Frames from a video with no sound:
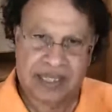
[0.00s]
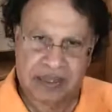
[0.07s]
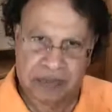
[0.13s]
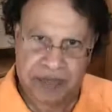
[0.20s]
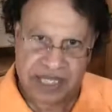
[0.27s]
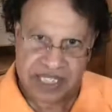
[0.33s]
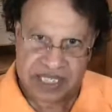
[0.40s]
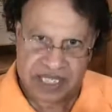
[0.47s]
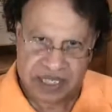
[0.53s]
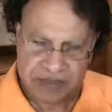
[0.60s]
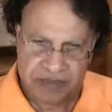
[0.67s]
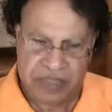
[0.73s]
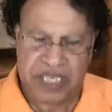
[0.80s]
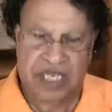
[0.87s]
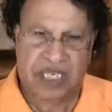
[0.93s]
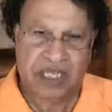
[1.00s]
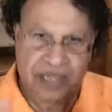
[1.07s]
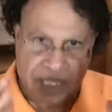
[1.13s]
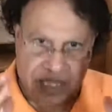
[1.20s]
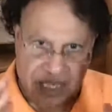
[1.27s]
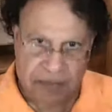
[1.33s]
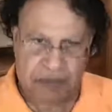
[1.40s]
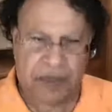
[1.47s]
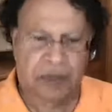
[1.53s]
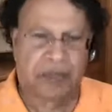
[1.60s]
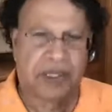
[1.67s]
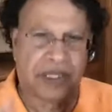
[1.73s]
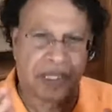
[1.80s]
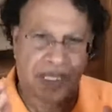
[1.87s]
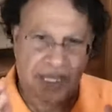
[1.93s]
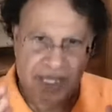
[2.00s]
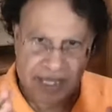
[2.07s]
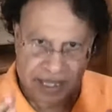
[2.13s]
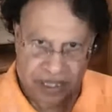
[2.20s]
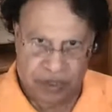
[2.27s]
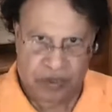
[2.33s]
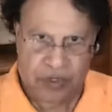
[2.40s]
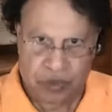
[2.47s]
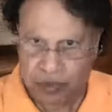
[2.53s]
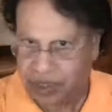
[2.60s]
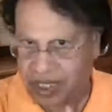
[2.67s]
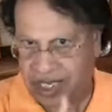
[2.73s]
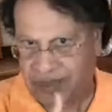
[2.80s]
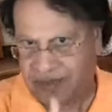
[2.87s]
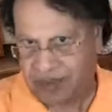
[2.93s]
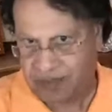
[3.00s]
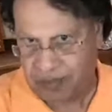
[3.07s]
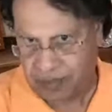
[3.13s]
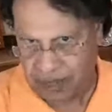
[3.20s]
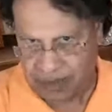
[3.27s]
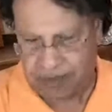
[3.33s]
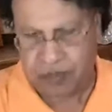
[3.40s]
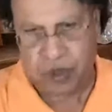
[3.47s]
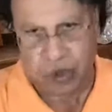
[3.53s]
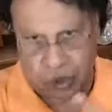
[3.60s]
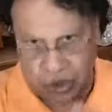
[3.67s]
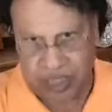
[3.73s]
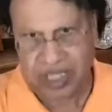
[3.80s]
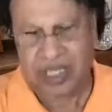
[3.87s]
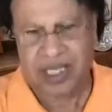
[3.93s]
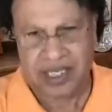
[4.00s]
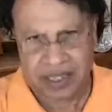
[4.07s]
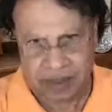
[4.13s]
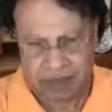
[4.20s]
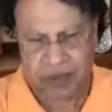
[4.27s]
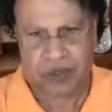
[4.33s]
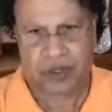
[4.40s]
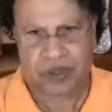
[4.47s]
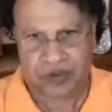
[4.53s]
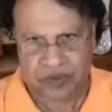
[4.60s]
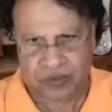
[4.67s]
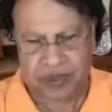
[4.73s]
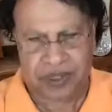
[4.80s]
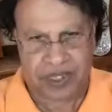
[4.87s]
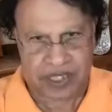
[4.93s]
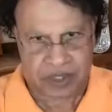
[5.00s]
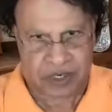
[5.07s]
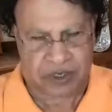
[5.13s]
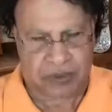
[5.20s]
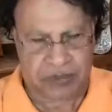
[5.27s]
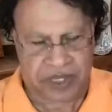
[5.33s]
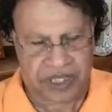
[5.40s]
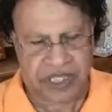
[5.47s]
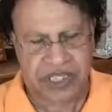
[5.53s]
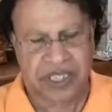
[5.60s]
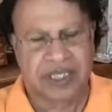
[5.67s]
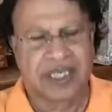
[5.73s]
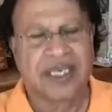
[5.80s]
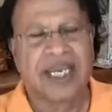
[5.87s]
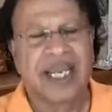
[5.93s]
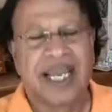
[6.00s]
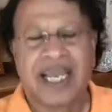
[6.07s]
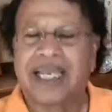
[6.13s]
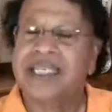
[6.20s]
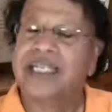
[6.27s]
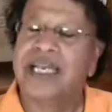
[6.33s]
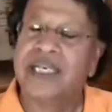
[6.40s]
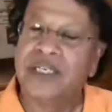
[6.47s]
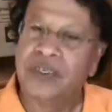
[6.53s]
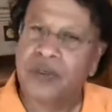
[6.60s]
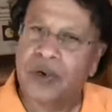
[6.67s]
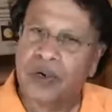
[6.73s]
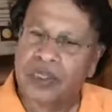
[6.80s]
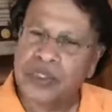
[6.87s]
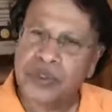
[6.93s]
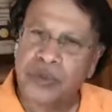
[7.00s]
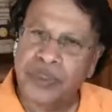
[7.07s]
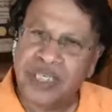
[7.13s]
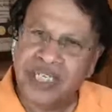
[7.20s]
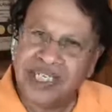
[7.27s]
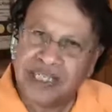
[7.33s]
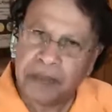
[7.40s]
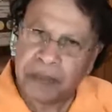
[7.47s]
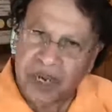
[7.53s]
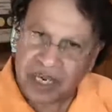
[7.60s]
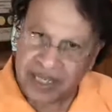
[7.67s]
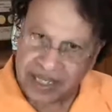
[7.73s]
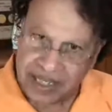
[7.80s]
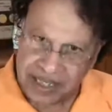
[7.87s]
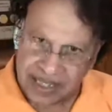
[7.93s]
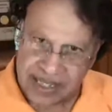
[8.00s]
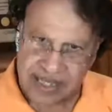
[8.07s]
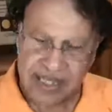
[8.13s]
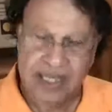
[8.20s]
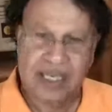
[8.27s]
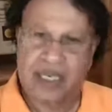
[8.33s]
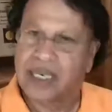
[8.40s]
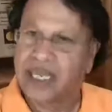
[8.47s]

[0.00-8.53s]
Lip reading: The best team meaning the capable, you have a board, the board of this corporation, and then you also need the partners.